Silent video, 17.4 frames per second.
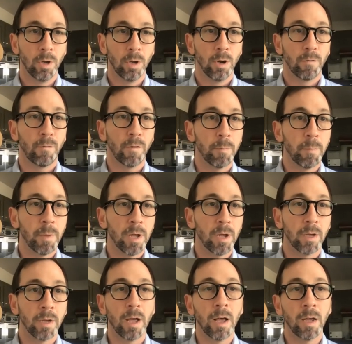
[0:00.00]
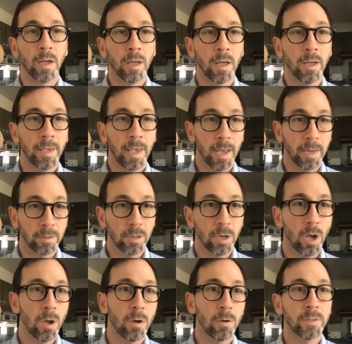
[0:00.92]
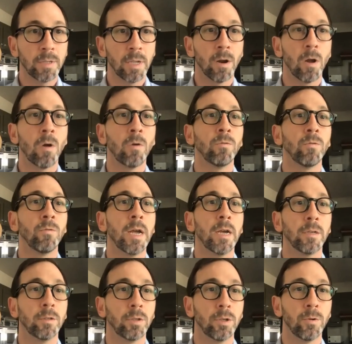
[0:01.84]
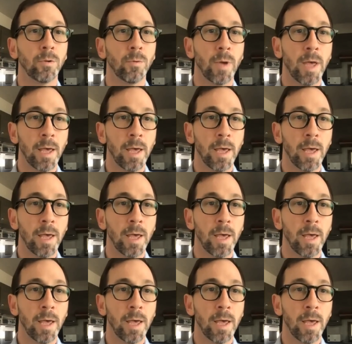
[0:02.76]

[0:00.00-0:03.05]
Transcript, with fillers: from a, a, a gâteau Saint Honore to